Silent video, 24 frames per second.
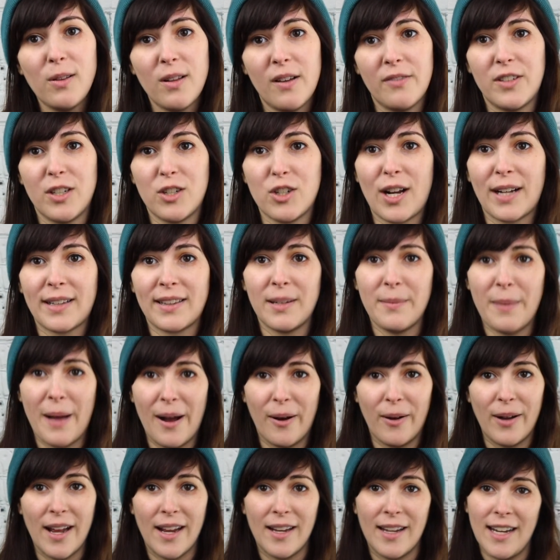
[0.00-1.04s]
Love to check them
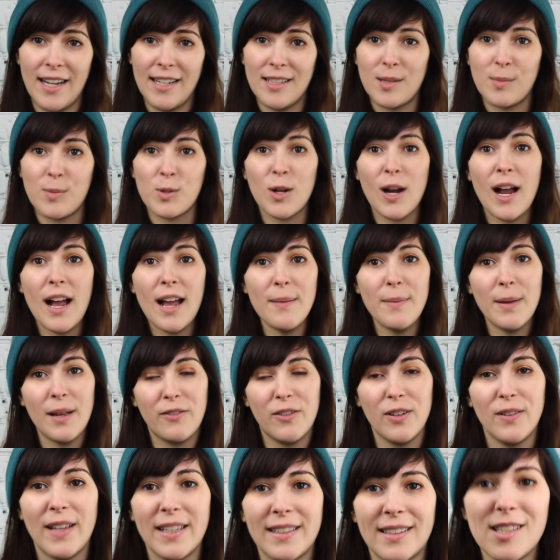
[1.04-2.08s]
out. And hit subscribe if
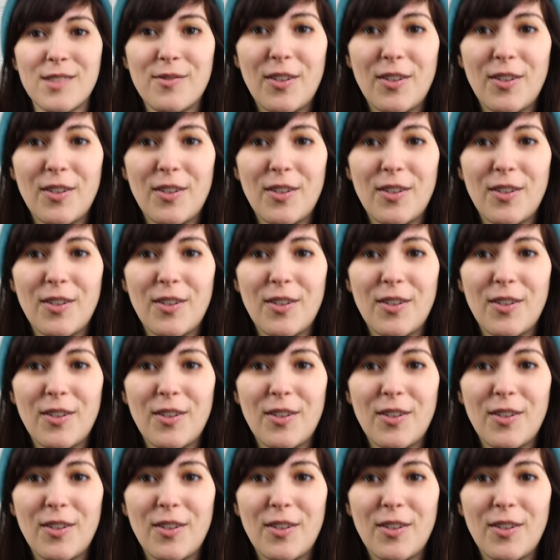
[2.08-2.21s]
you like this